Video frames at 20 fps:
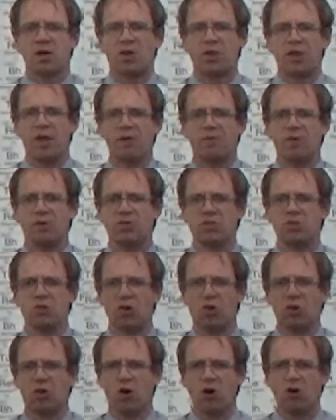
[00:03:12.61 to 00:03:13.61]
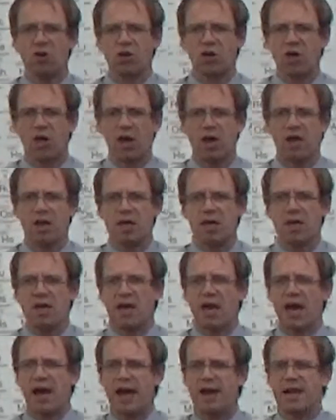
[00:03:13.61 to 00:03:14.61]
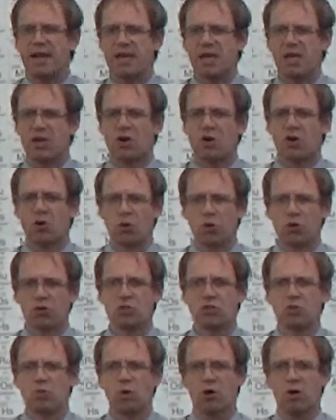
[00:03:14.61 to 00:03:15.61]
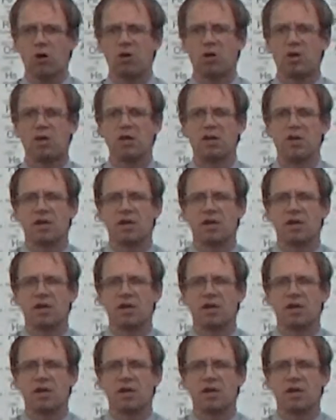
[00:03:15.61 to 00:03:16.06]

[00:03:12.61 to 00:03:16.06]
There is no longer any coursework.